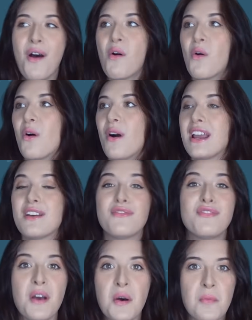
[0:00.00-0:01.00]
Or in a
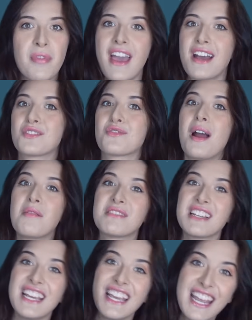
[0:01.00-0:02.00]
film, they are trapped
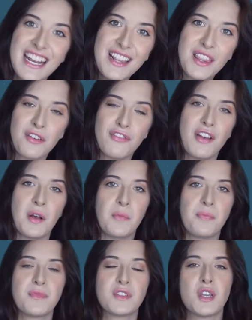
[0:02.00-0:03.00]
in the
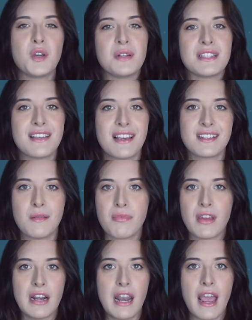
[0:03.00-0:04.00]
film. So you would say
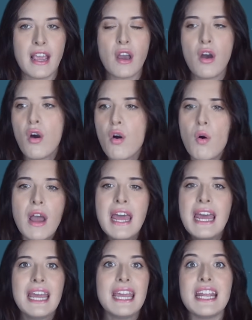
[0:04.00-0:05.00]
something like, oh,
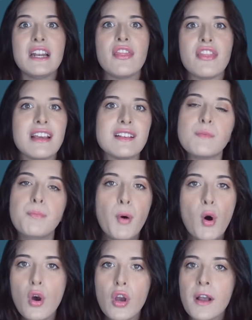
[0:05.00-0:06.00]
in this
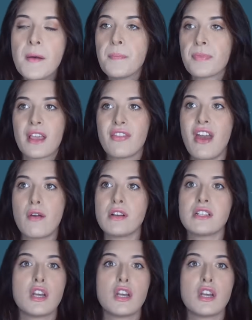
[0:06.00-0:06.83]
book, there is